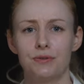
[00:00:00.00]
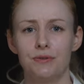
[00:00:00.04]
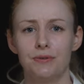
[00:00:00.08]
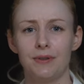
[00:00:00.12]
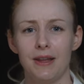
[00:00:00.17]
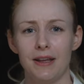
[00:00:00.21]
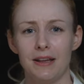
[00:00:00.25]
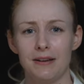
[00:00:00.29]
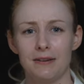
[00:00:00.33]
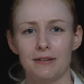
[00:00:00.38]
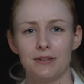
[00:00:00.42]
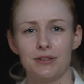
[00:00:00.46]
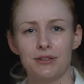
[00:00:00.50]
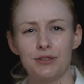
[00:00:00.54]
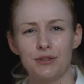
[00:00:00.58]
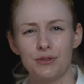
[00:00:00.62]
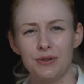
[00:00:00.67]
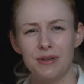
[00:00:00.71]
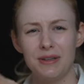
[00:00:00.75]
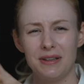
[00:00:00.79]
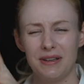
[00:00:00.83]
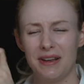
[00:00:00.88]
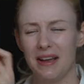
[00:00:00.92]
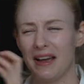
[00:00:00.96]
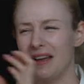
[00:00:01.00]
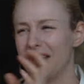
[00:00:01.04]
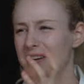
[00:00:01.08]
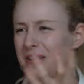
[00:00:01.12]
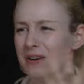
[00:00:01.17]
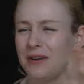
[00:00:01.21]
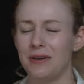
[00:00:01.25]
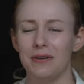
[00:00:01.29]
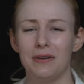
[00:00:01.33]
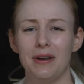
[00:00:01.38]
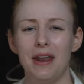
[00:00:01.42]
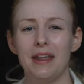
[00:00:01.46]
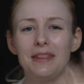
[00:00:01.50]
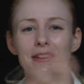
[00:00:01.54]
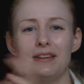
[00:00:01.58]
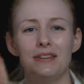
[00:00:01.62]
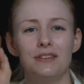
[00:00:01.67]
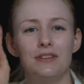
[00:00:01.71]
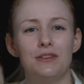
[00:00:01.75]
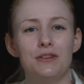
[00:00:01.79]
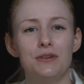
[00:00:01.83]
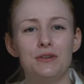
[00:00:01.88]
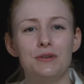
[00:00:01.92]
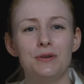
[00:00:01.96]
like straight, I don't know,
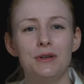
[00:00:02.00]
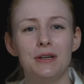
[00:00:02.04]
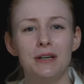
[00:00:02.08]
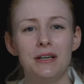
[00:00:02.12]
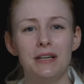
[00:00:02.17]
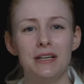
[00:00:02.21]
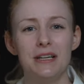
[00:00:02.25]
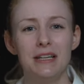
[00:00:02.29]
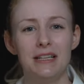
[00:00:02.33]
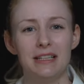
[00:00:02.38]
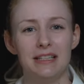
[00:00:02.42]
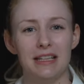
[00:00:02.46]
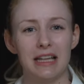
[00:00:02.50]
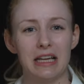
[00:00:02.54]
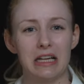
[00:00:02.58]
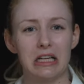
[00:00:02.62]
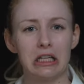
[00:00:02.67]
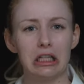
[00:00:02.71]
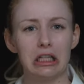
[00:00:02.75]
nothing too like